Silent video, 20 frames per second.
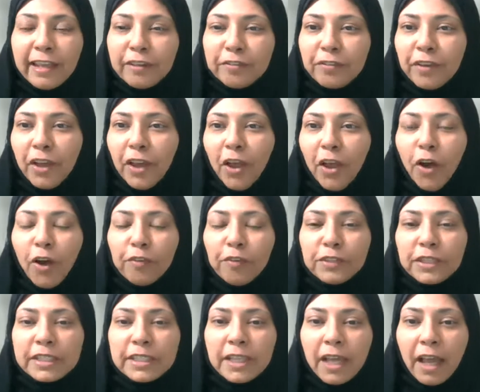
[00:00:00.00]
caliph
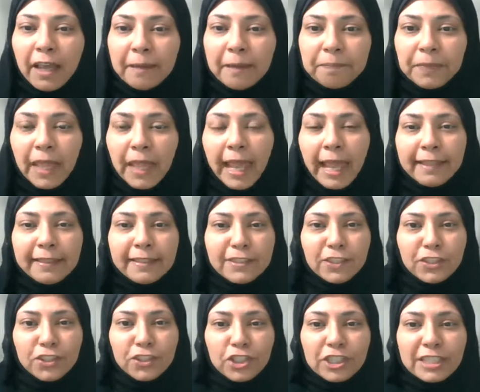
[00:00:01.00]
of the time. And this
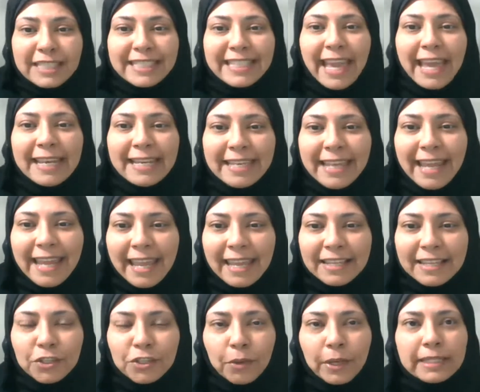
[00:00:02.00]
is just 10
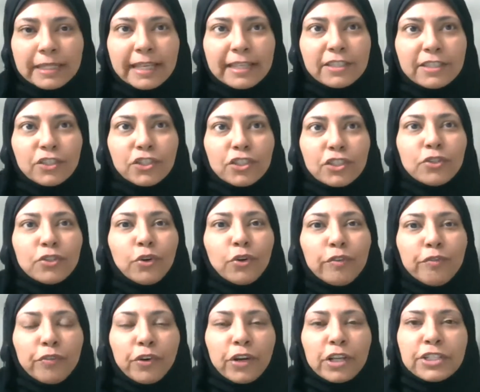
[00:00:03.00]
days. So it's just sort
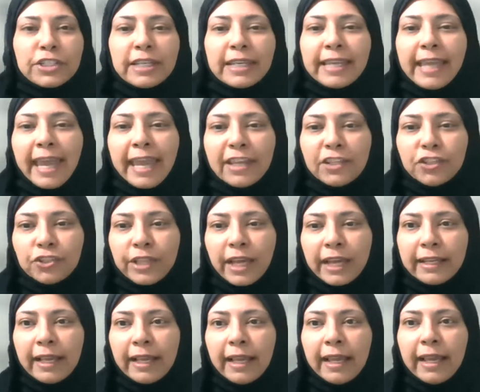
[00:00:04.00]
of for us to gauge
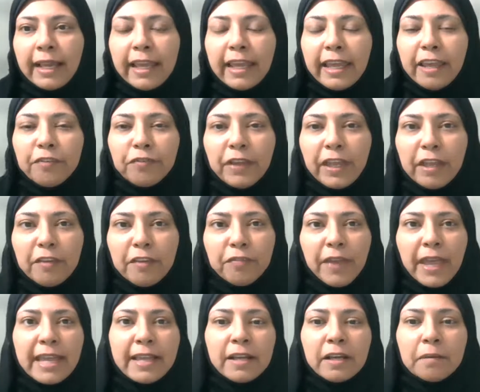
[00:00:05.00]
that if
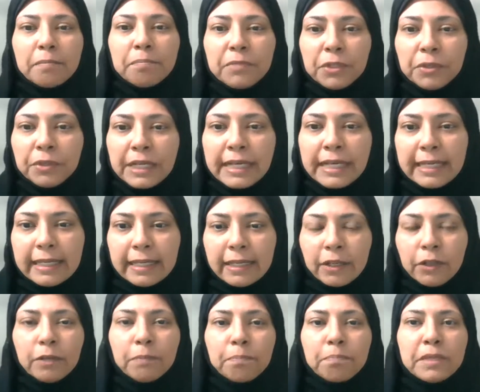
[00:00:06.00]
a community
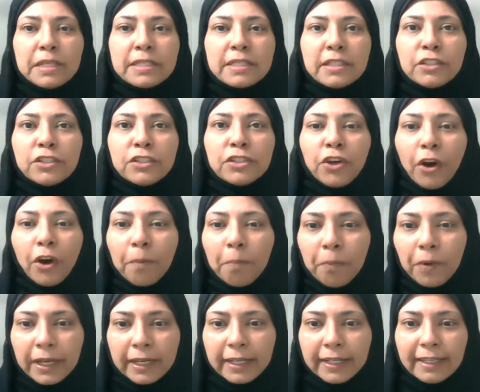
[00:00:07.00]
could
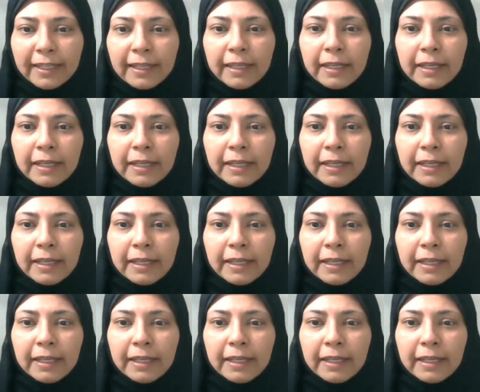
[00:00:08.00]
misinterpret